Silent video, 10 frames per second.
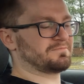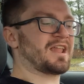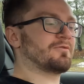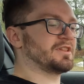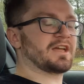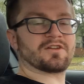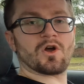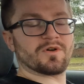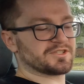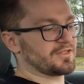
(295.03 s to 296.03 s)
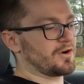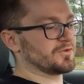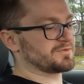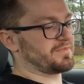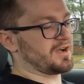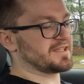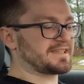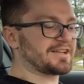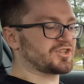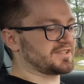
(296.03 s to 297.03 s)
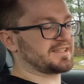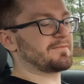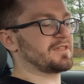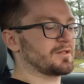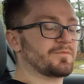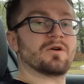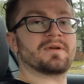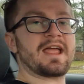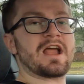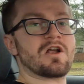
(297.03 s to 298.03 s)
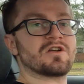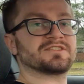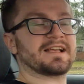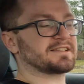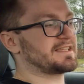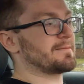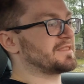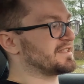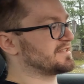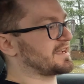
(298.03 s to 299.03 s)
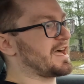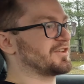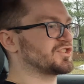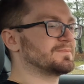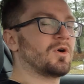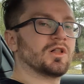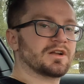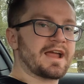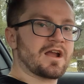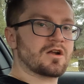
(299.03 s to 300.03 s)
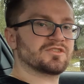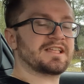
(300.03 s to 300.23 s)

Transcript: I'm not really going to go into those, but essentially it's the same thing with permanent errors, except it's the kind of smaller errors